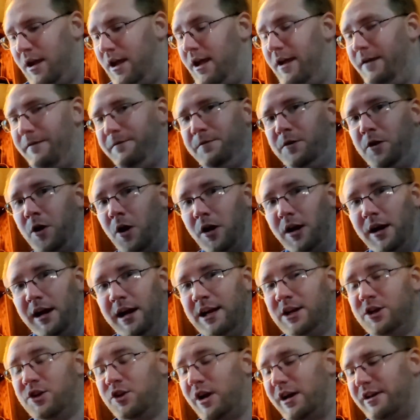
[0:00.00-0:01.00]
If you're
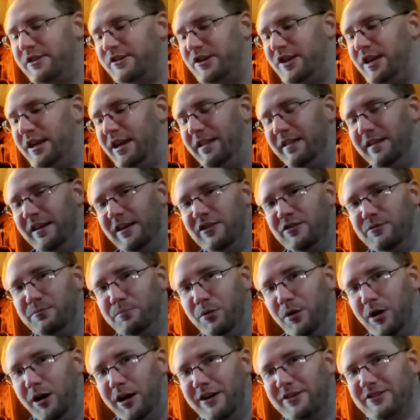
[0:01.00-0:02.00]
interested in these
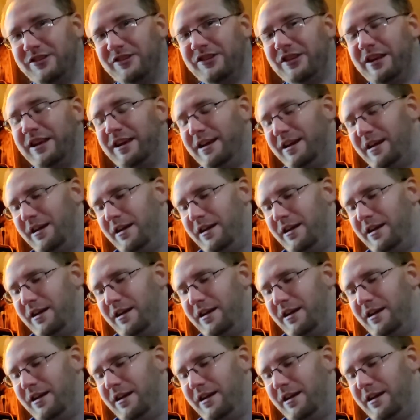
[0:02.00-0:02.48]
books,